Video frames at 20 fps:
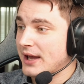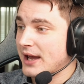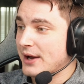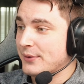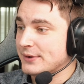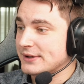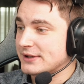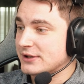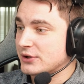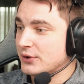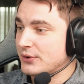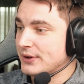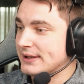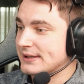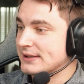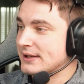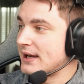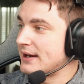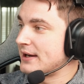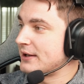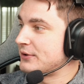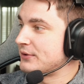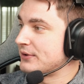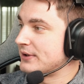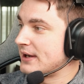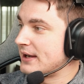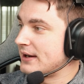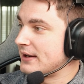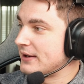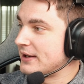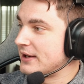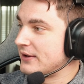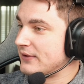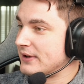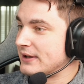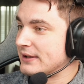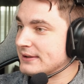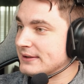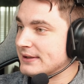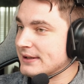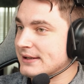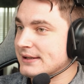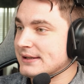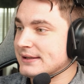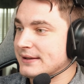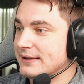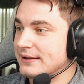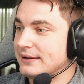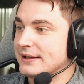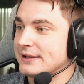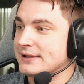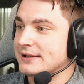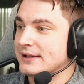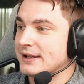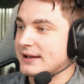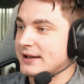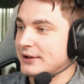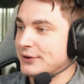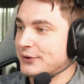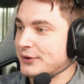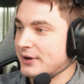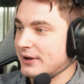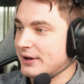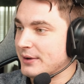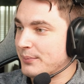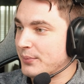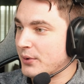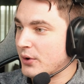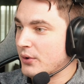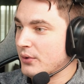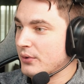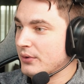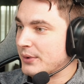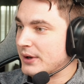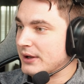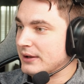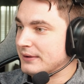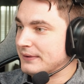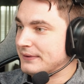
I was so excited to give it a test. Let's take a look on a bow. Well,